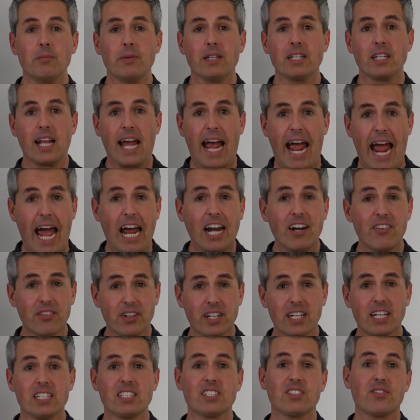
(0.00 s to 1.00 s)
into
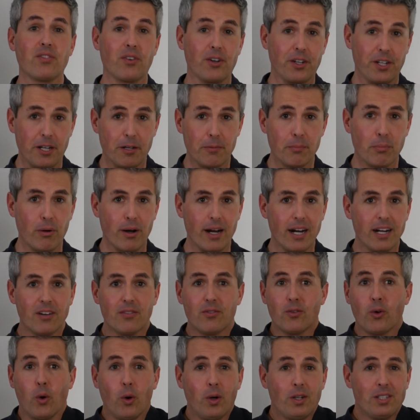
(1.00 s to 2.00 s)
advocates for your brand?
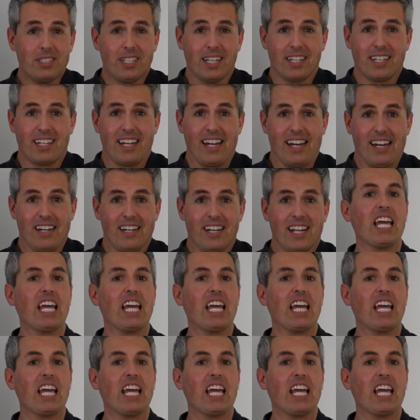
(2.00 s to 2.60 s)
Of course they can.